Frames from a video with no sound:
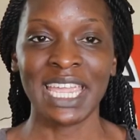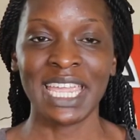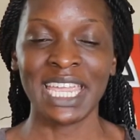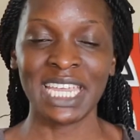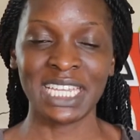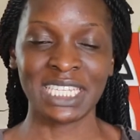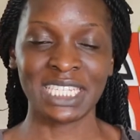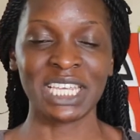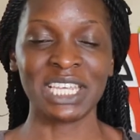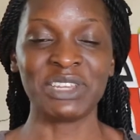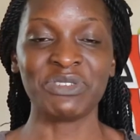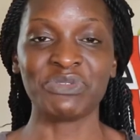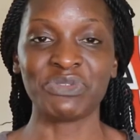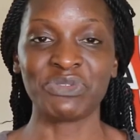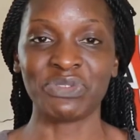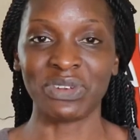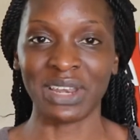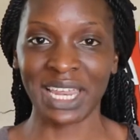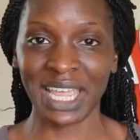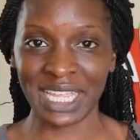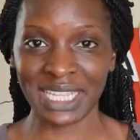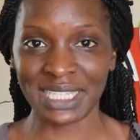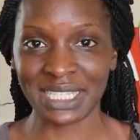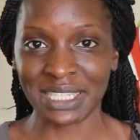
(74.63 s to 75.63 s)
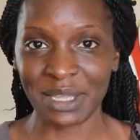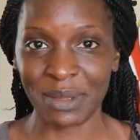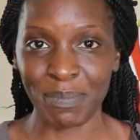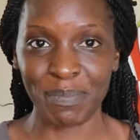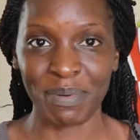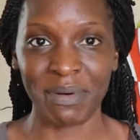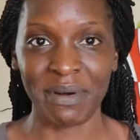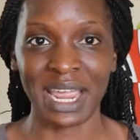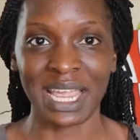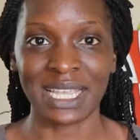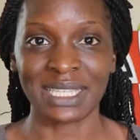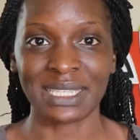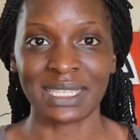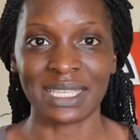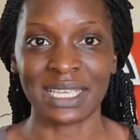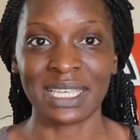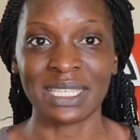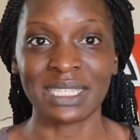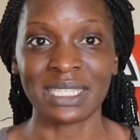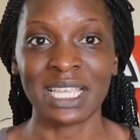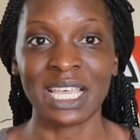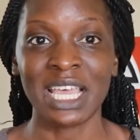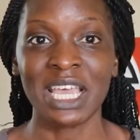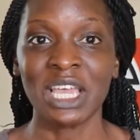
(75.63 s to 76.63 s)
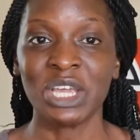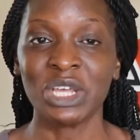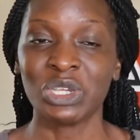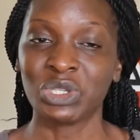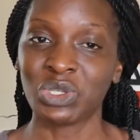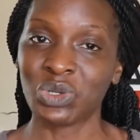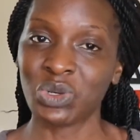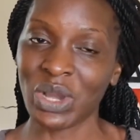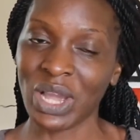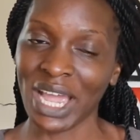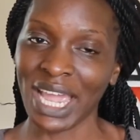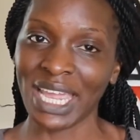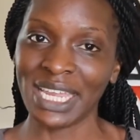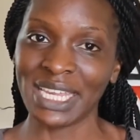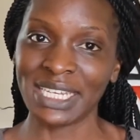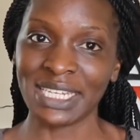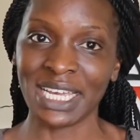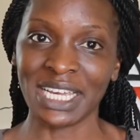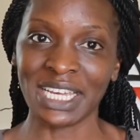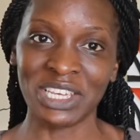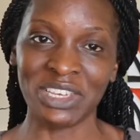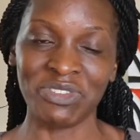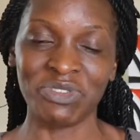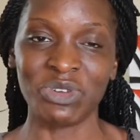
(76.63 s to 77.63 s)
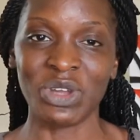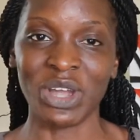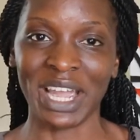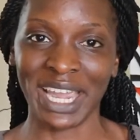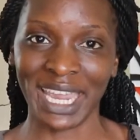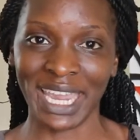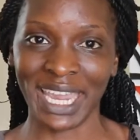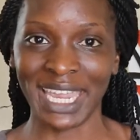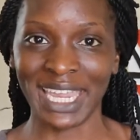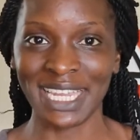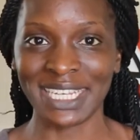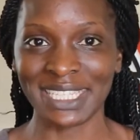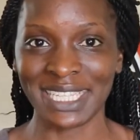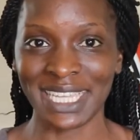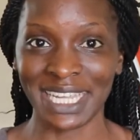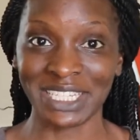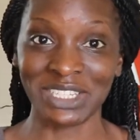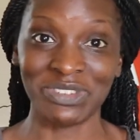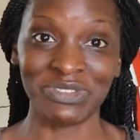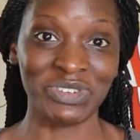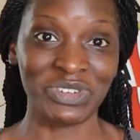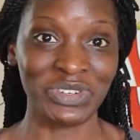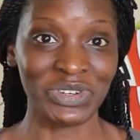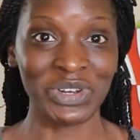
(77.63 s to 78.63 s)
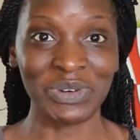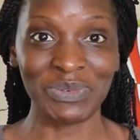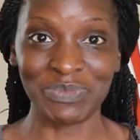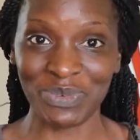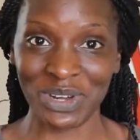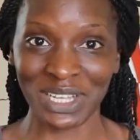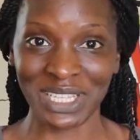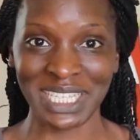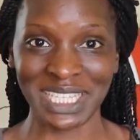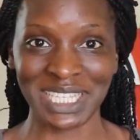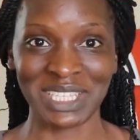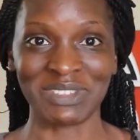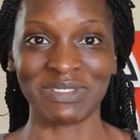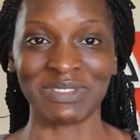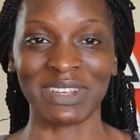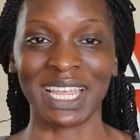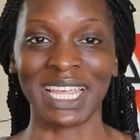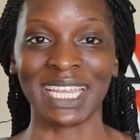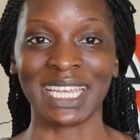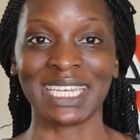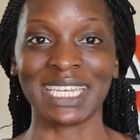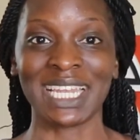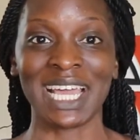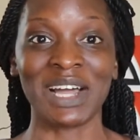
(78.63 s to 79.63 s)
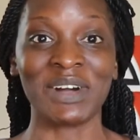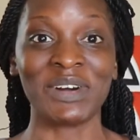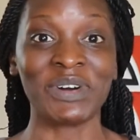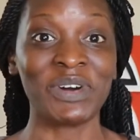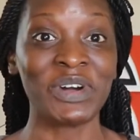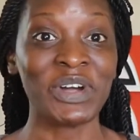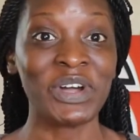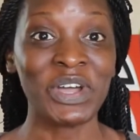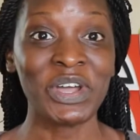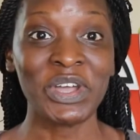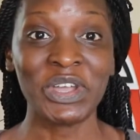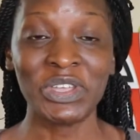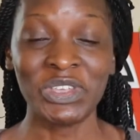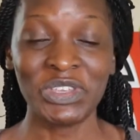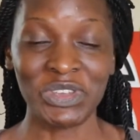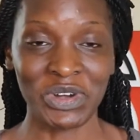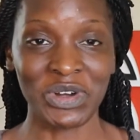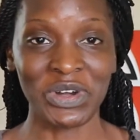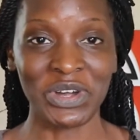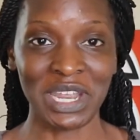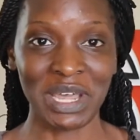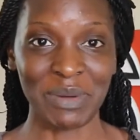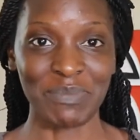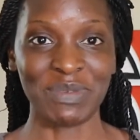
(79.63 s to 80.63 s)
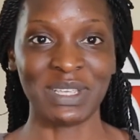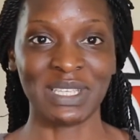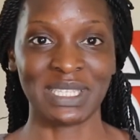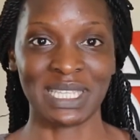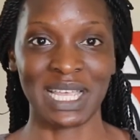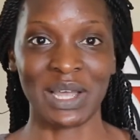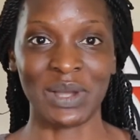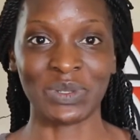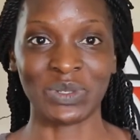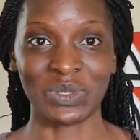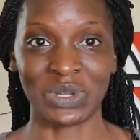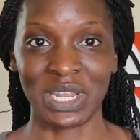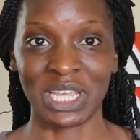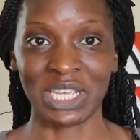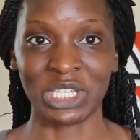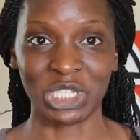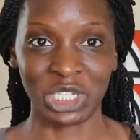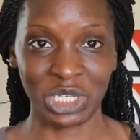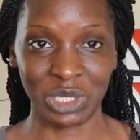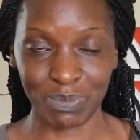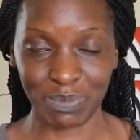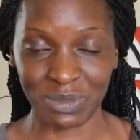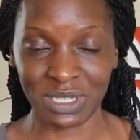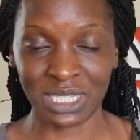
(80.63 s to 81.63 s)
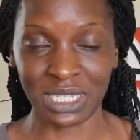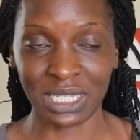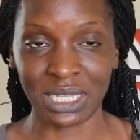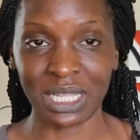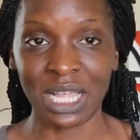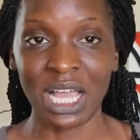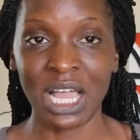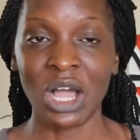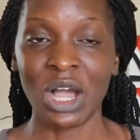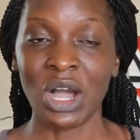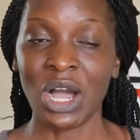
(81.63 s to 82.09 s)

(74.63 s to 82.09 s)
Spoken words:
it inflates the prices to kind of give you a hint that if you don't book this flight now, you're gonna miss out on a cheap deal.